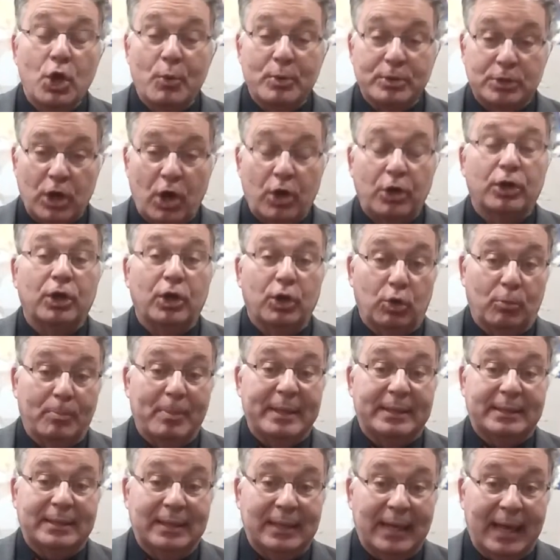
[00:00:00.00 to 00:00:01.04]
who was hurt a little
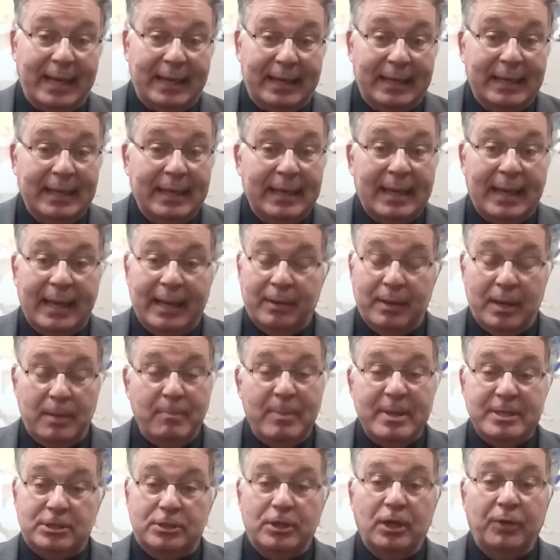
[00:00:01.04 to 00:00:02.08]
bit tonight and,
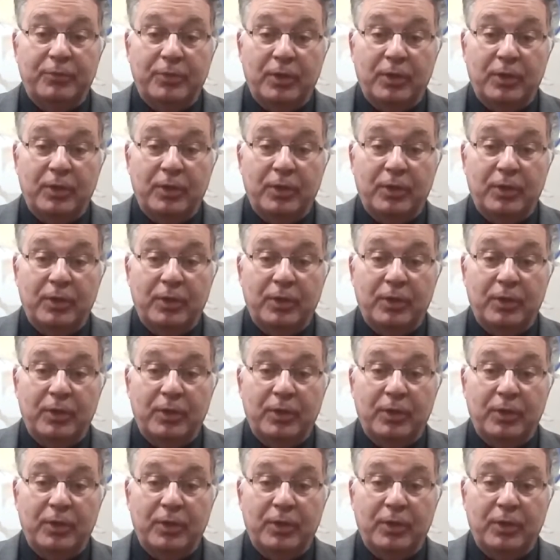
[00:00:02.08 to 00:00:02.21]
and missed the,